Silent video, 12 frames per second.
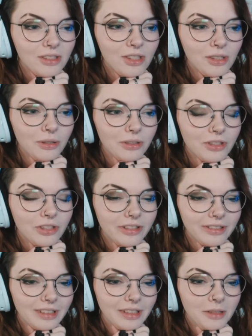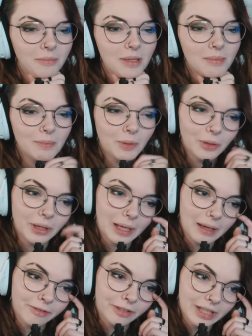Torch, baby
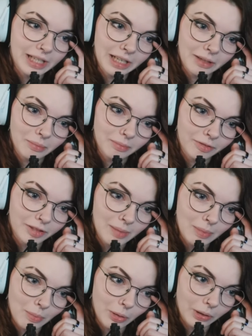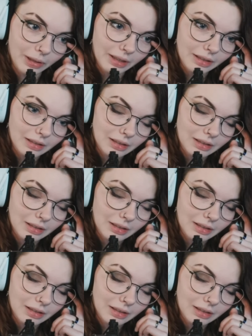boy, free him. Free my boy.